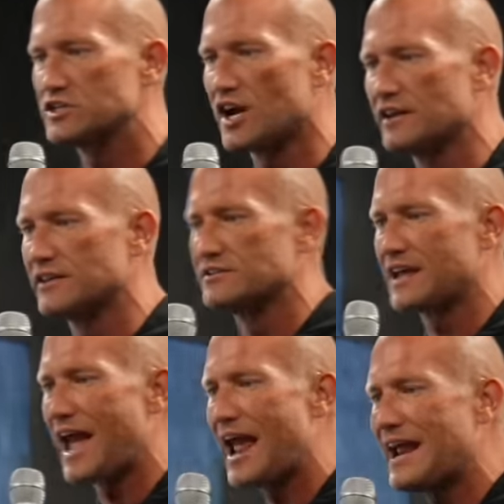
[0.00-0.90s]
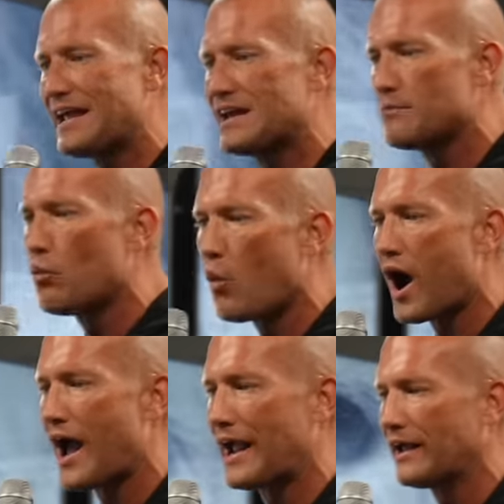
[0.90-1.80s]
to study this.
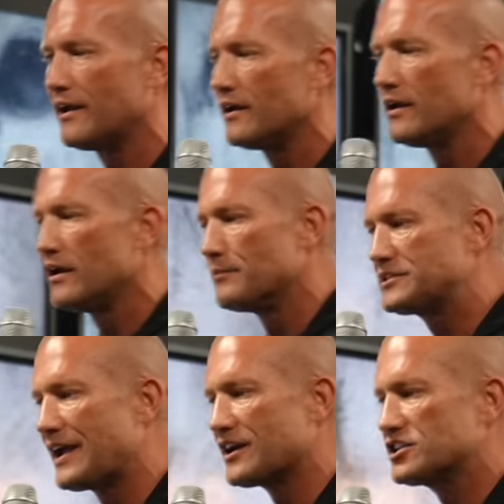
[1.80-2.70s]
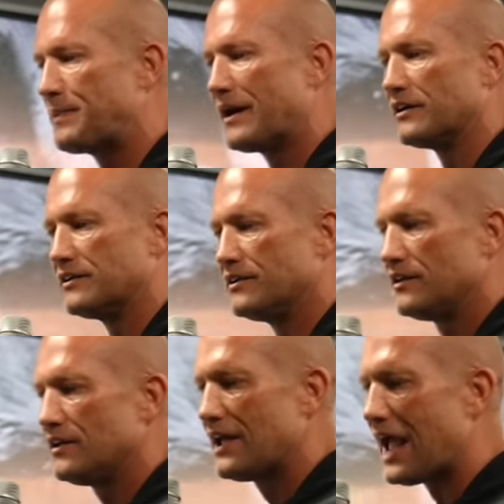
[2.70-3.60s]
A-M-Y. I'm gonna tell you how to spell it.
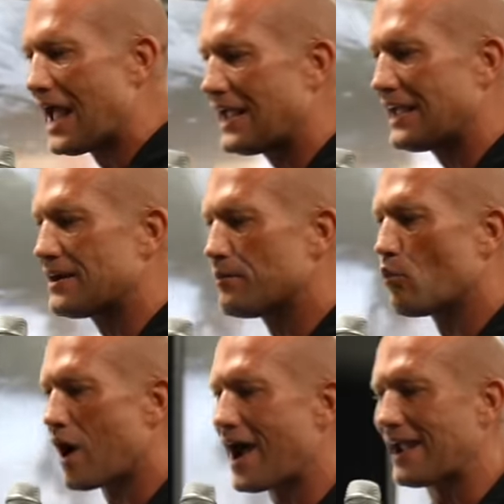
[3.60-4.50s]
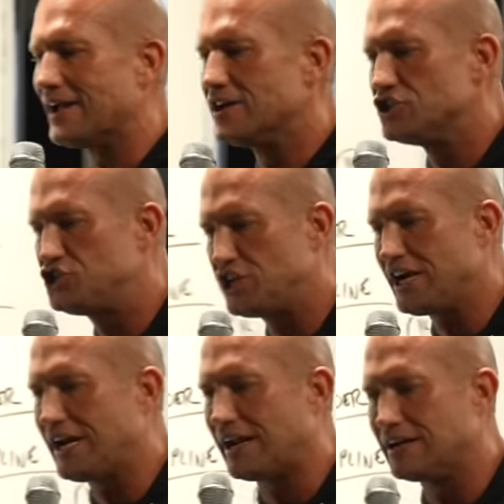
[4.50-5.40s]
A-M-Y
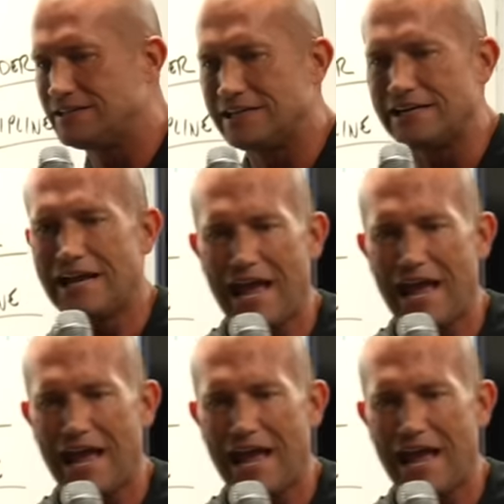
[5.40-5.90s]
G D